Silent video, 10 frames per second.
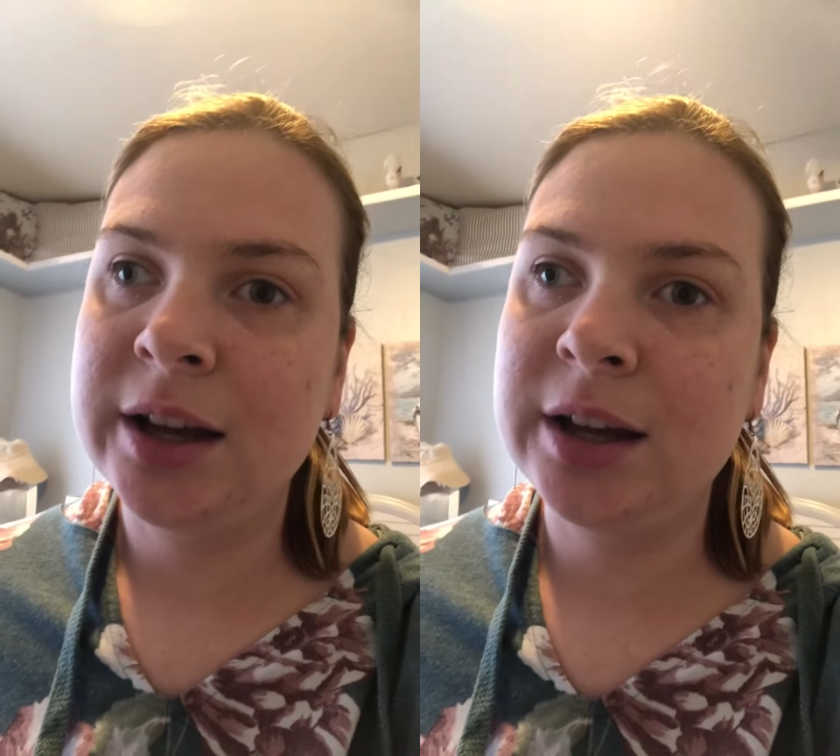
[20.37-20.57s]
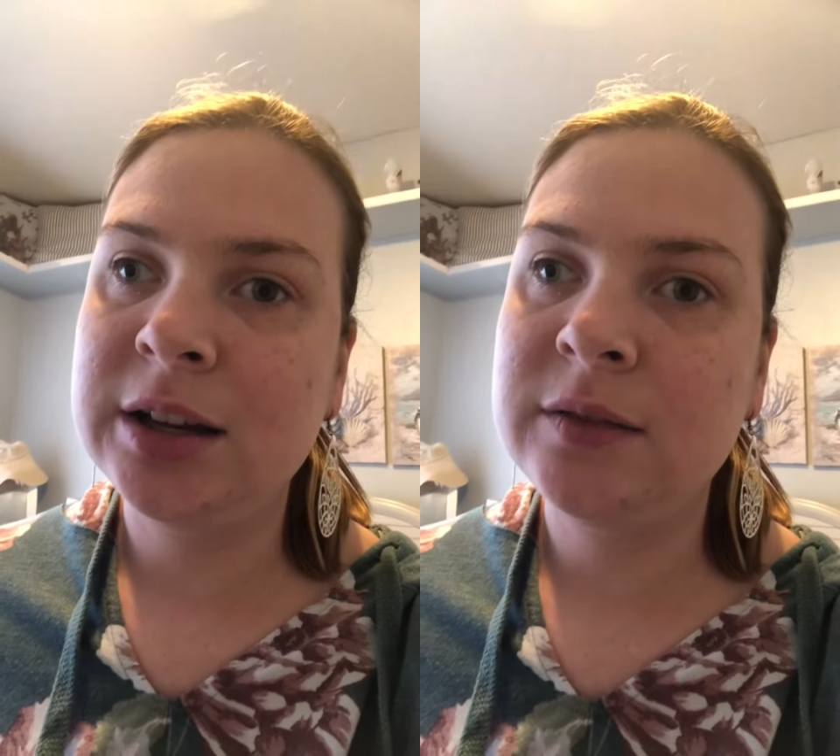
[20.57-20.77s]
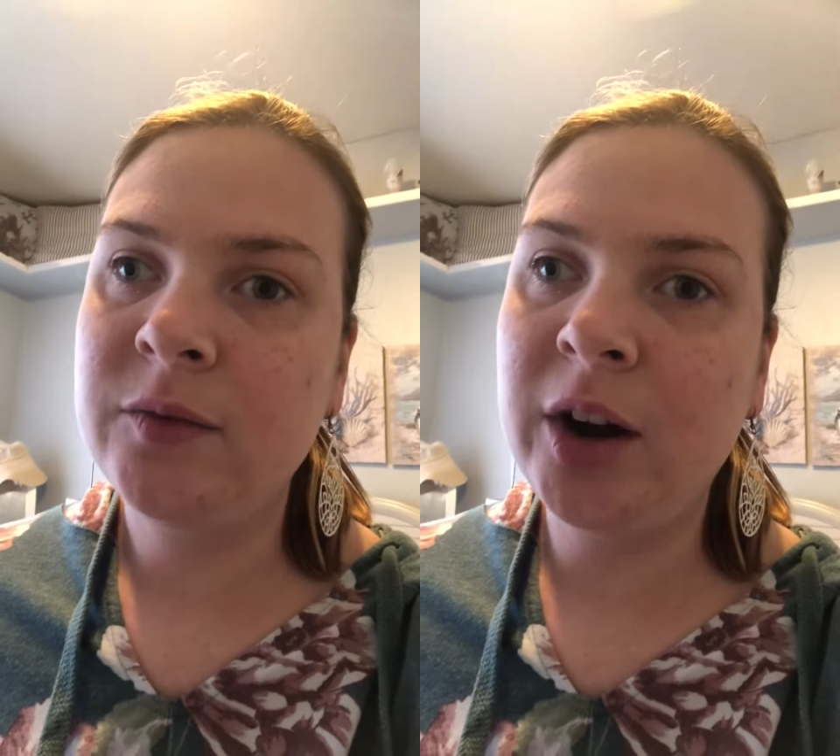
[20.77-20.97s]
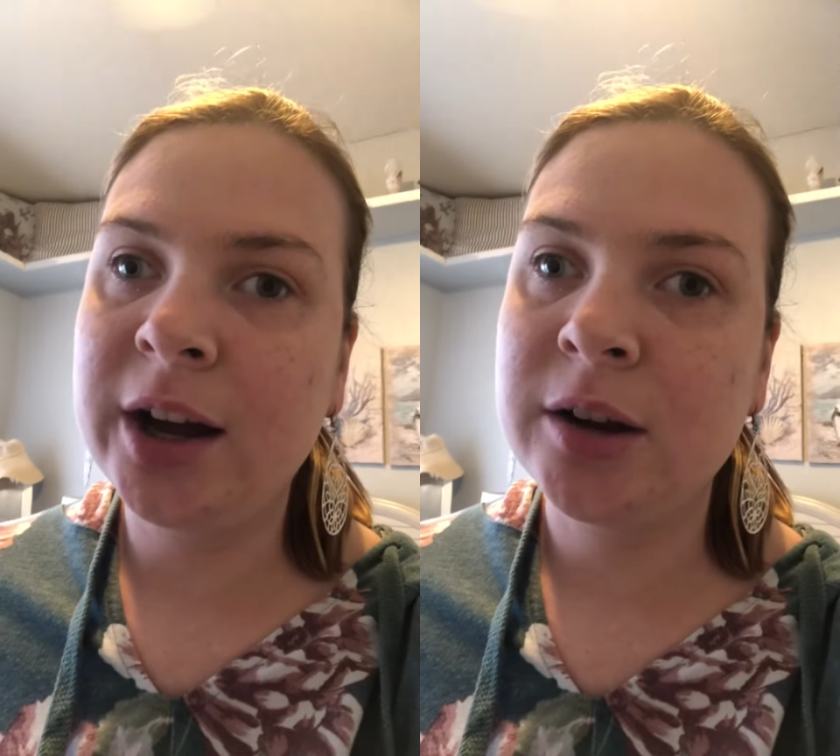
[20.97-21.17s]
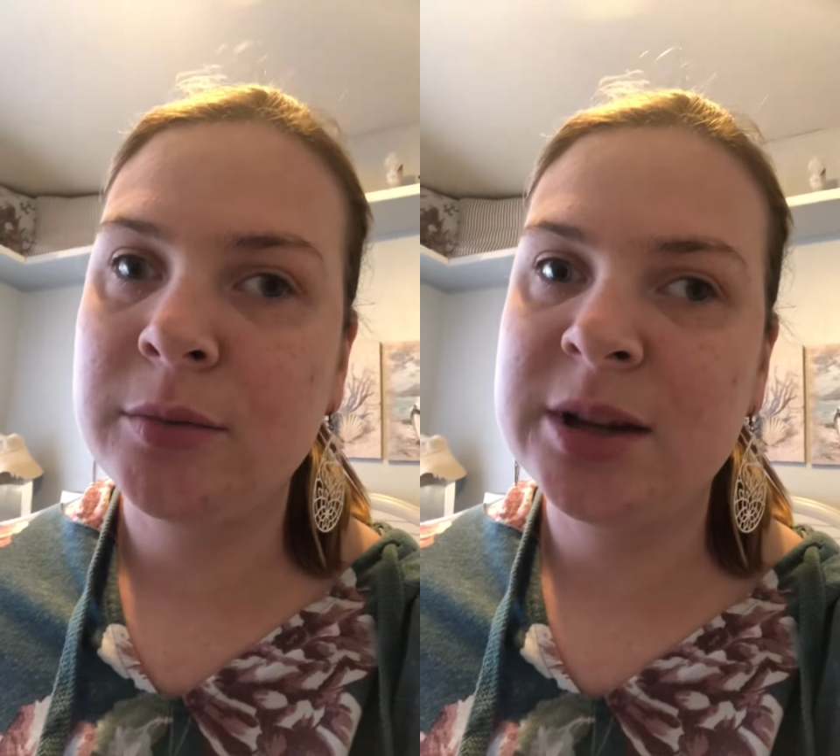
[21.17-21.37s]
an
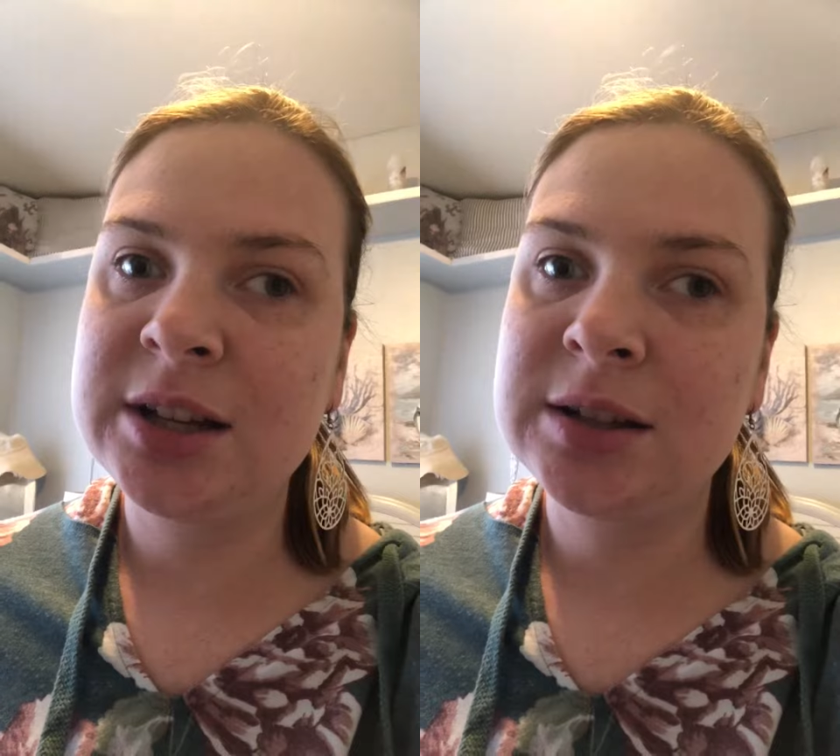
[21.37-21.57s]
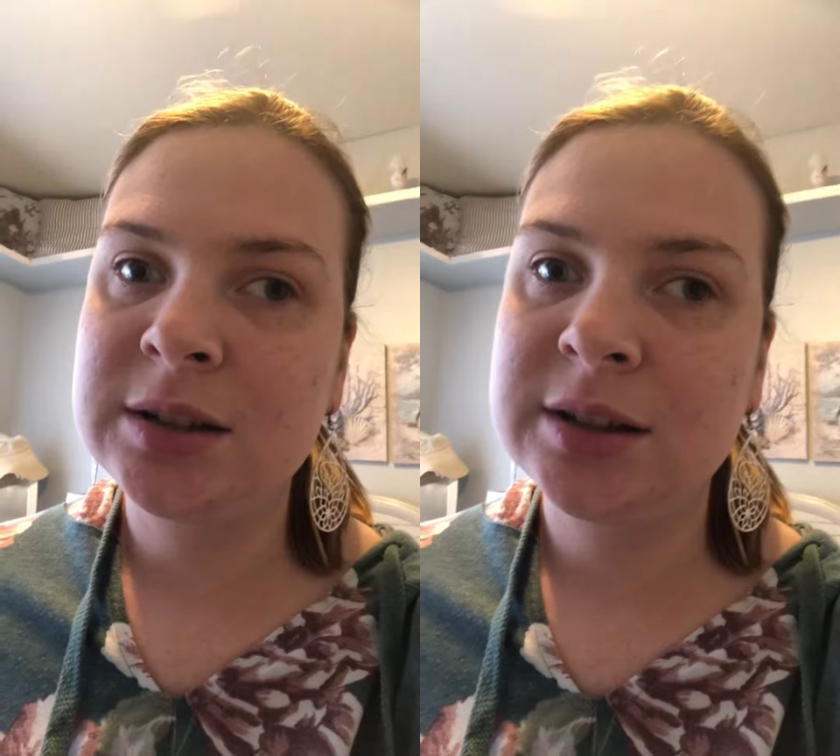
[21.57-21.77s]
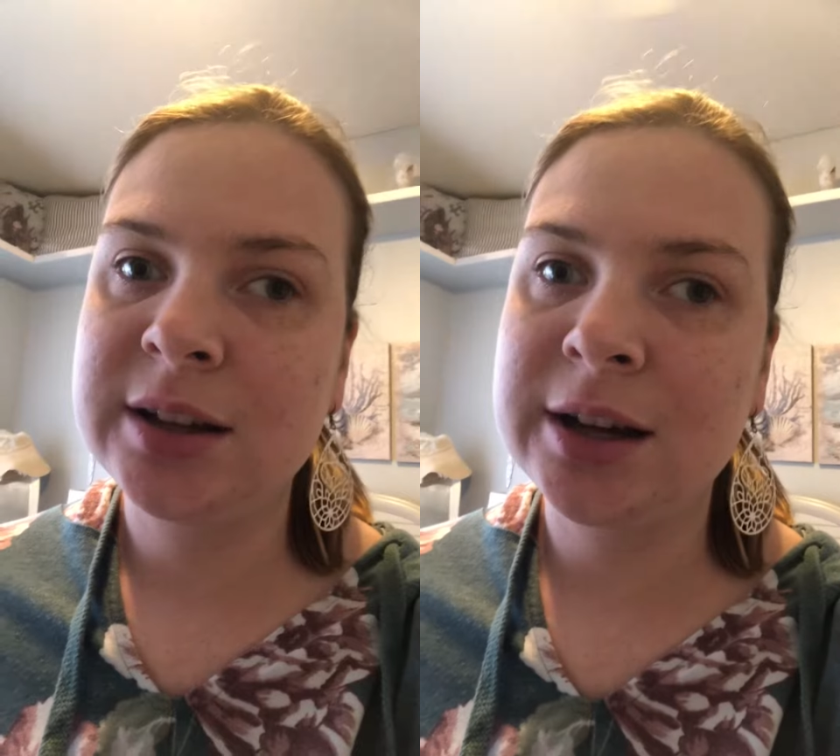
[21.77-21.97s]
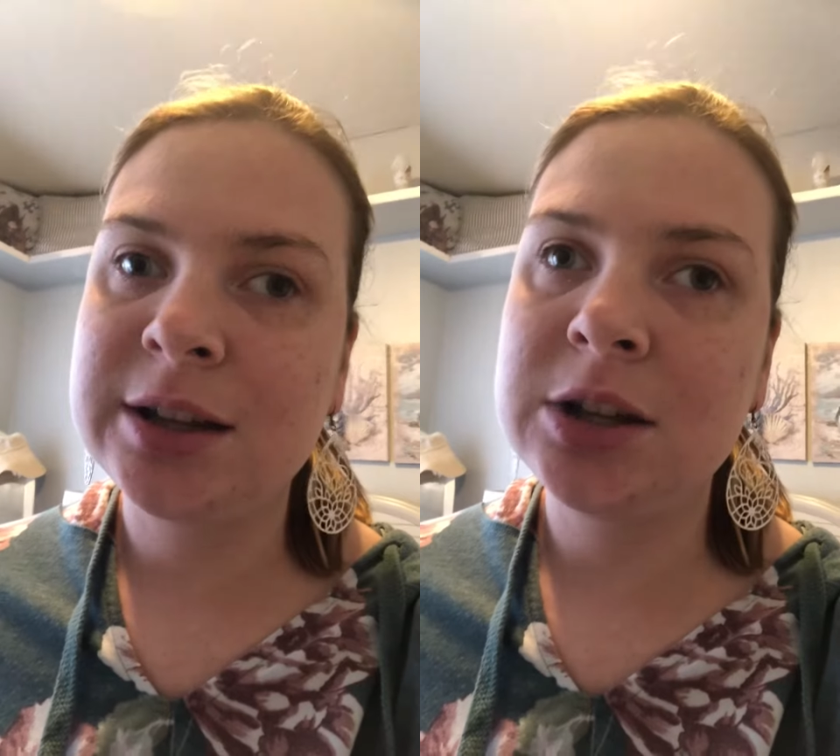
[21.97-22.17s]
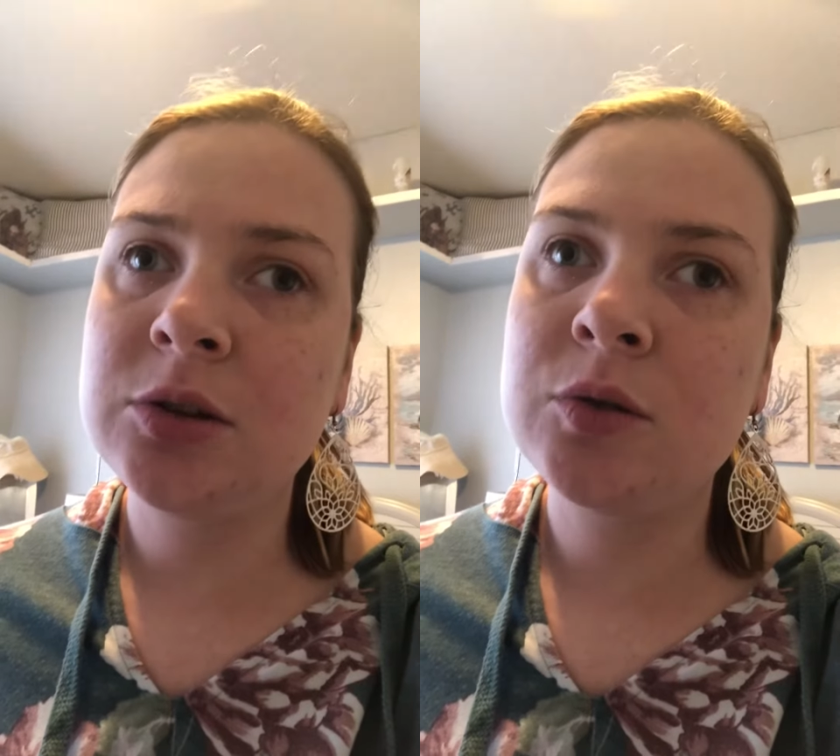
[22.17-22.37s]
environment
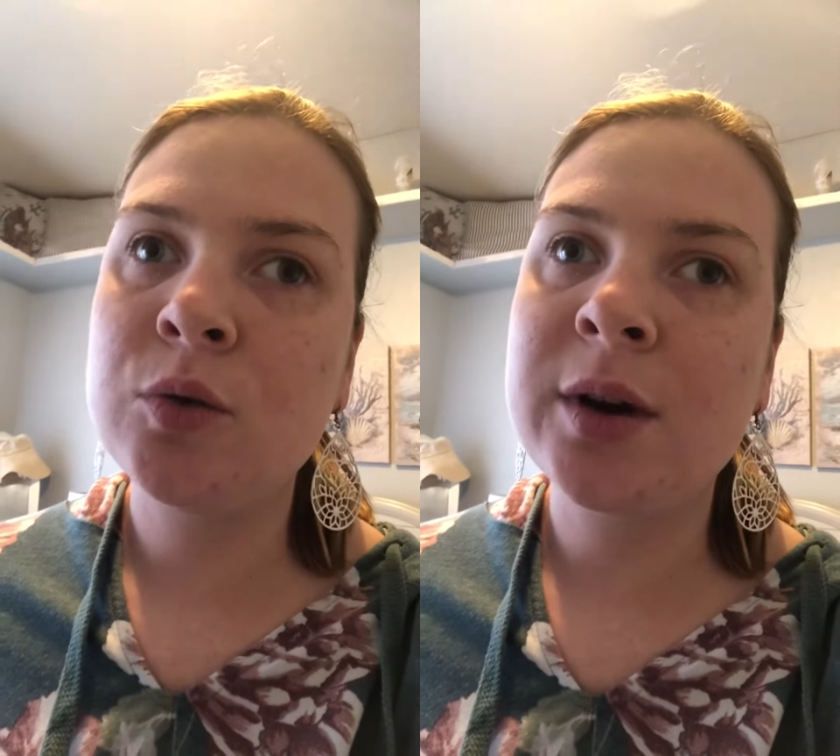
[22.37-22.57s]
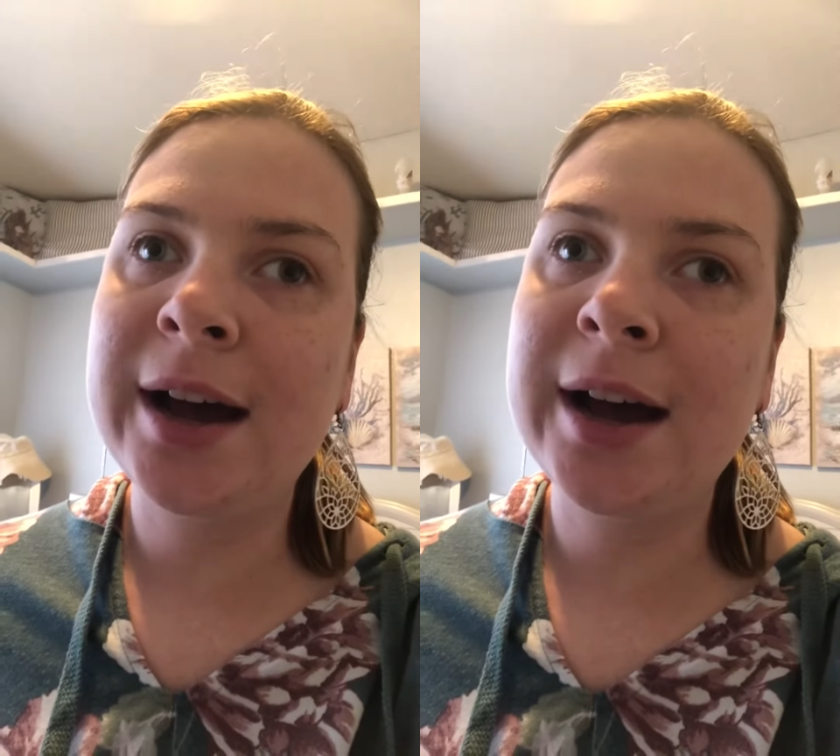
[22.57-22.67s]
that you